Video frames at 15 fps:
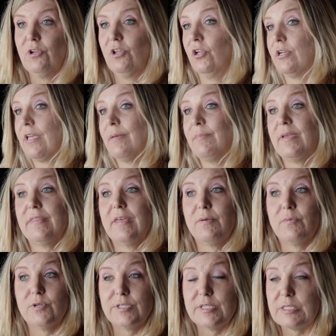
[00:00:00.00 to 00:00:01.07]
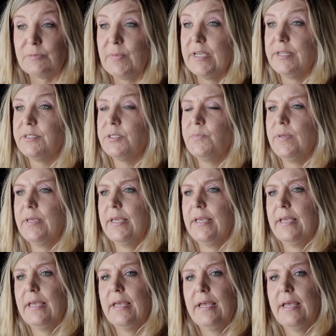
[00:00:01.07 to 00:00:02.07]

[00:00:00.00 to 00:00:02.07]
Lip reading: look at me, they wouldn't speak to me.